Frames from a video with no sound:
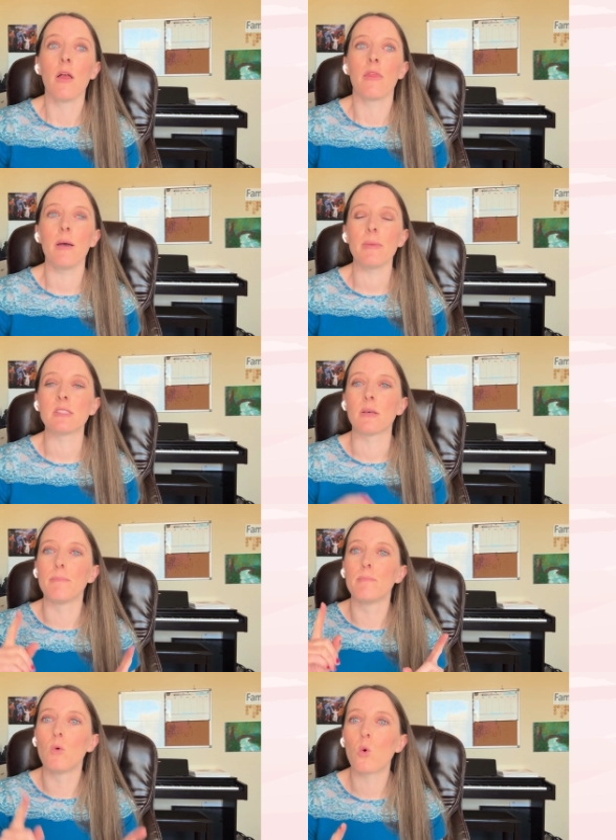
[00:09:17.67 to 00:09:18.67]
That means that
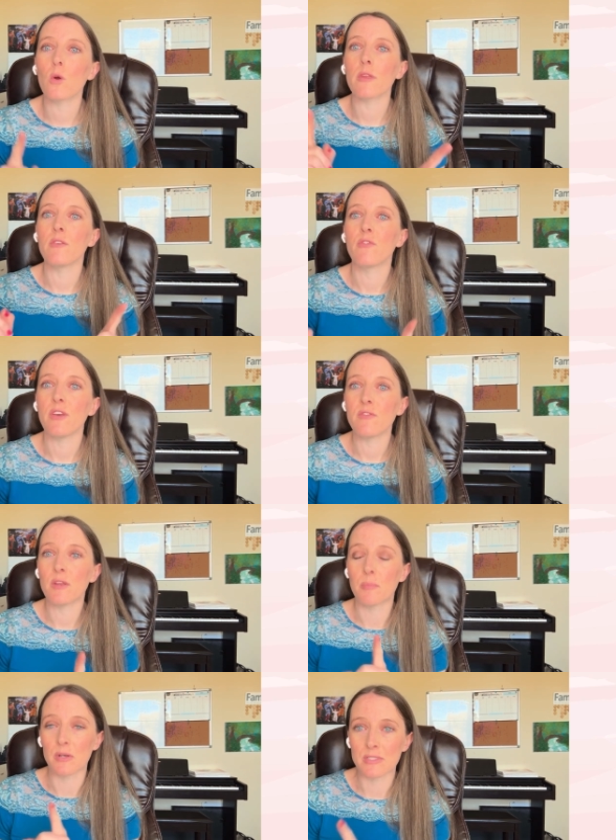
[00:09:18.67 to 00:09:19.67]
more than
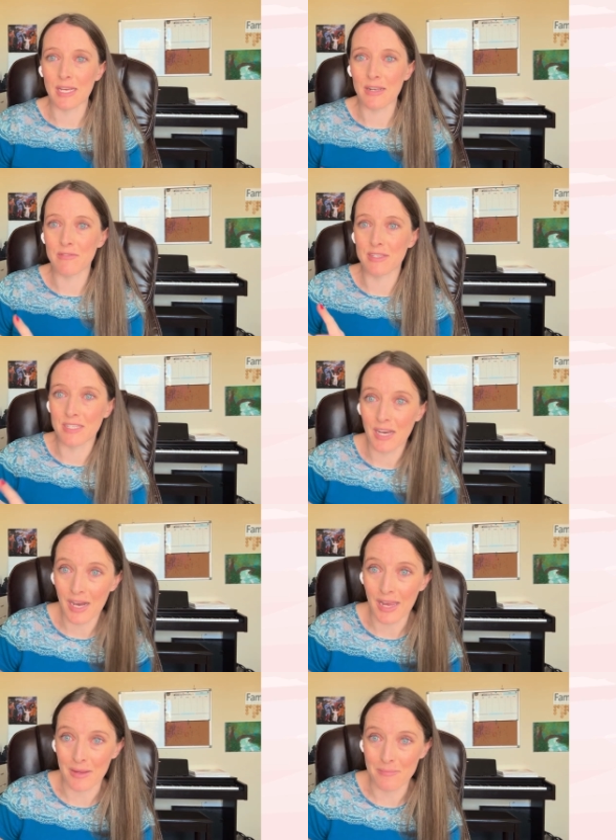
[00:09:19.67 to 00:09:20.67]
50% of the
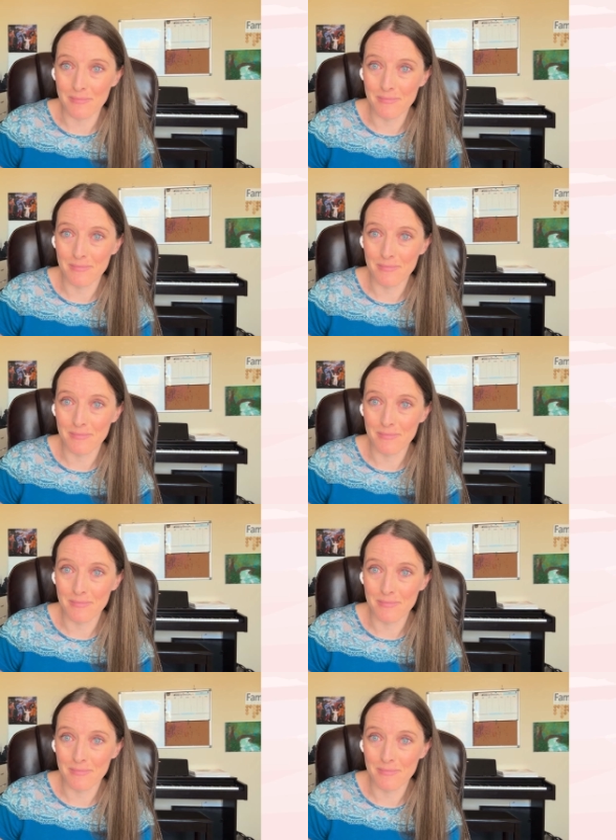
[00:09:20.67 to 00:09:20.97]
time,